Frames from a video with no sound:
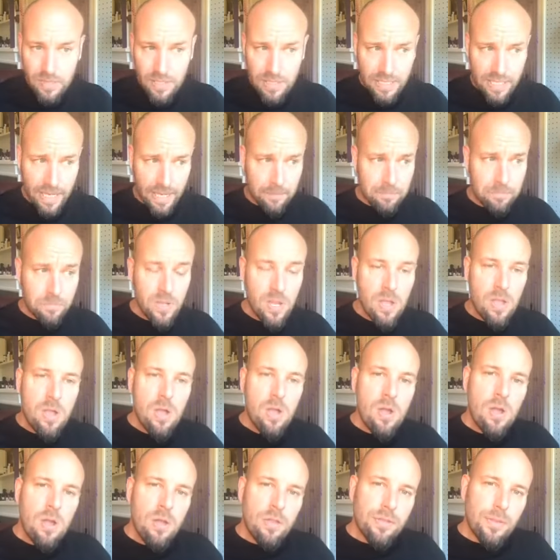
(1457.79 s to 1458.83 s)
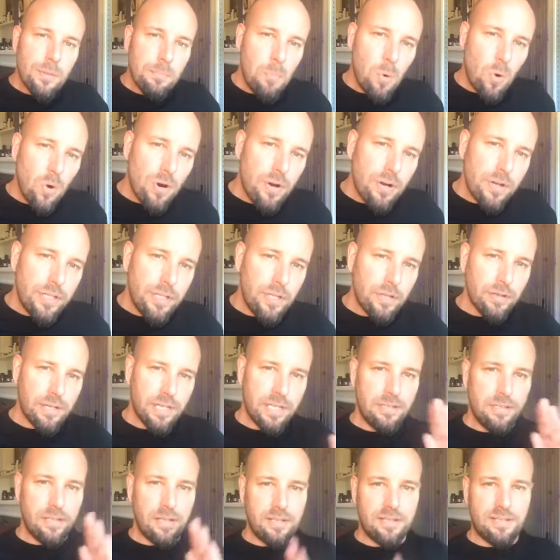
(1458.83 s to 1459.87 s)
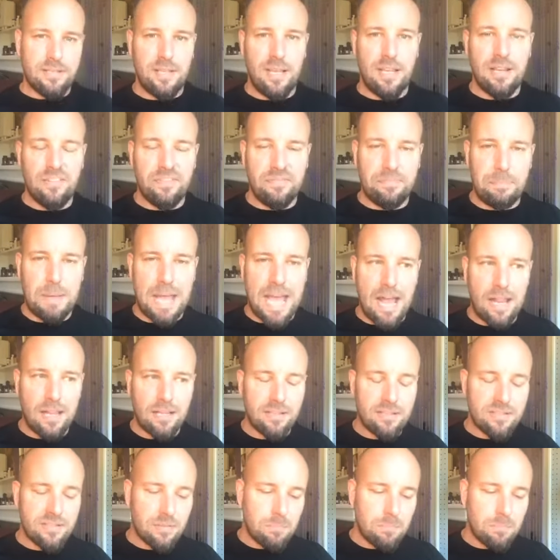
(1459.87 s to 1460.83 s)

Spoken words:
Okay? The more you're in a state of balance,